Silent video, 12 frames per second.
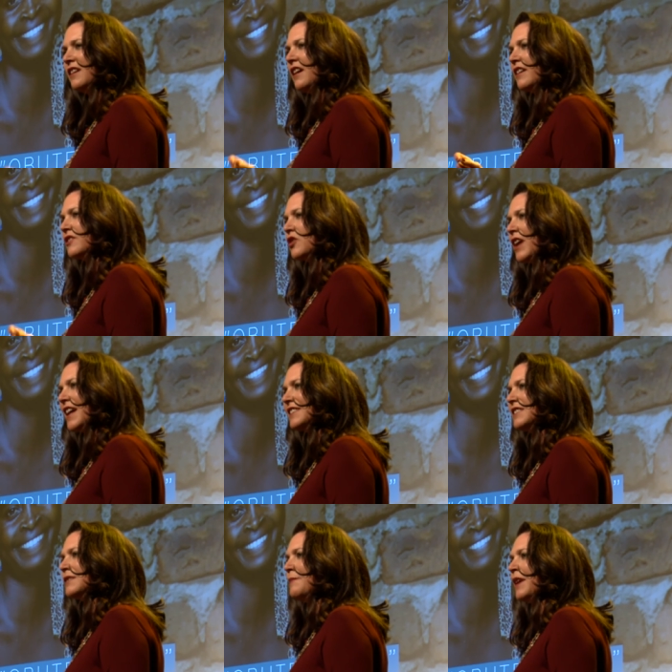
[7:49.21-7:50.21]

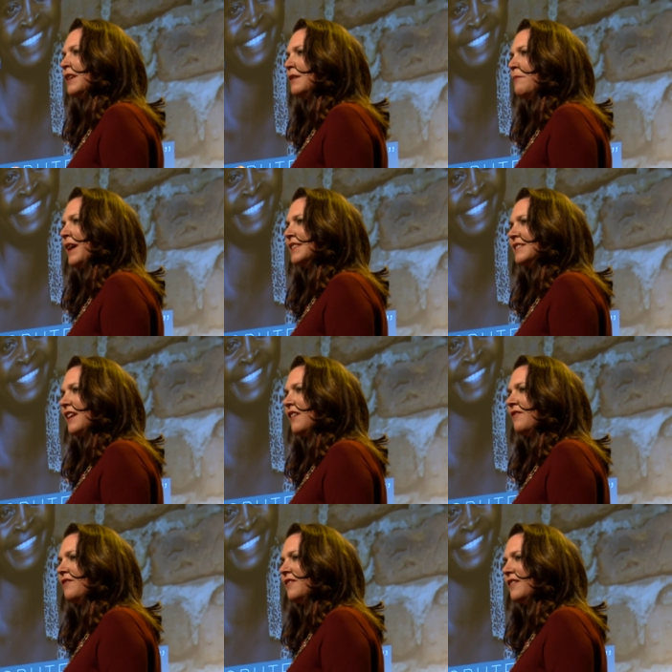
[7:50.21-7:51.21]
underestimating
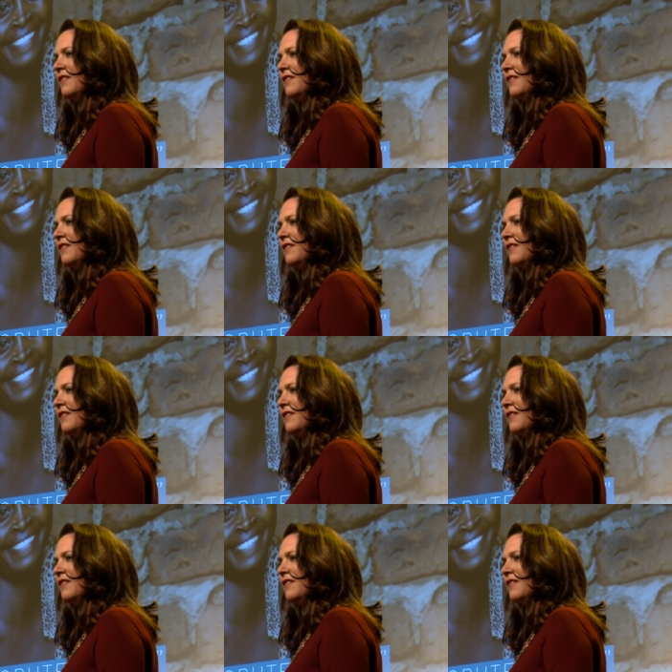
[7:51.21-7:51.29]
myself.